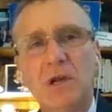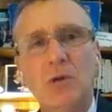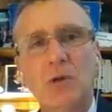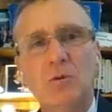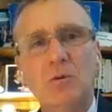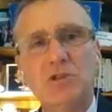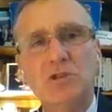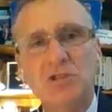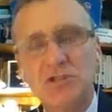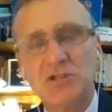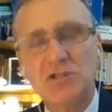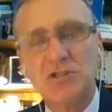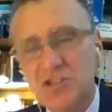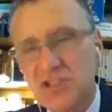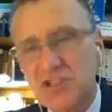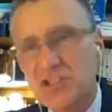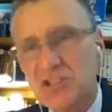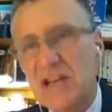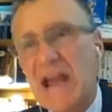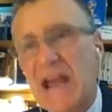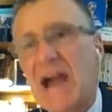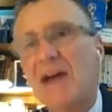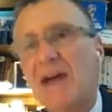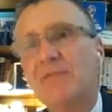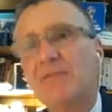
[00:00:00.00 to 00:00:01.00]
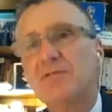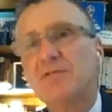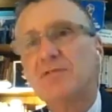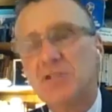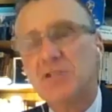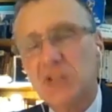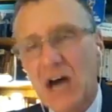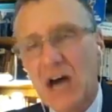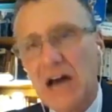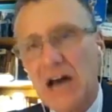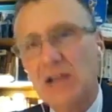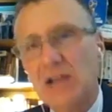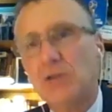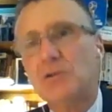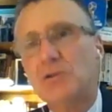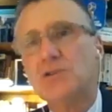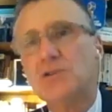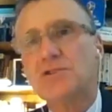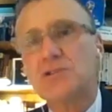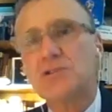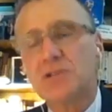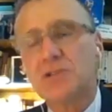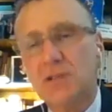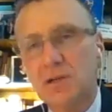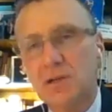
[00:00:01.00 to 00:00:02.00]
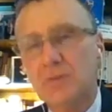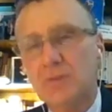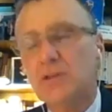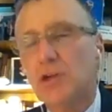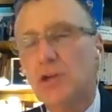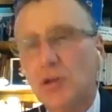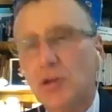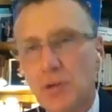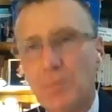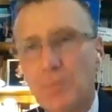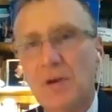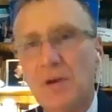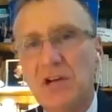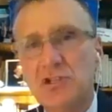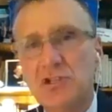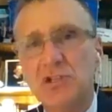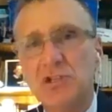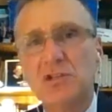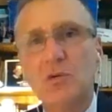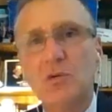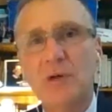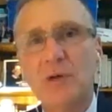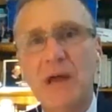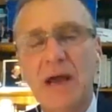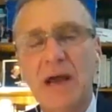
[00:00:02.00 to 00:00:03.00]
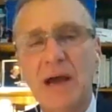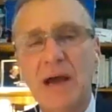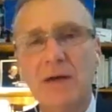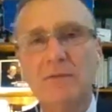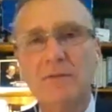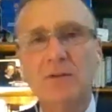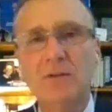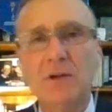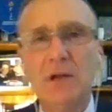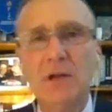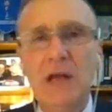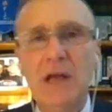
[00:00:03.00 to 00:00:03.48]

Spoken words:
which is the staff, the dollars, the budget that we have.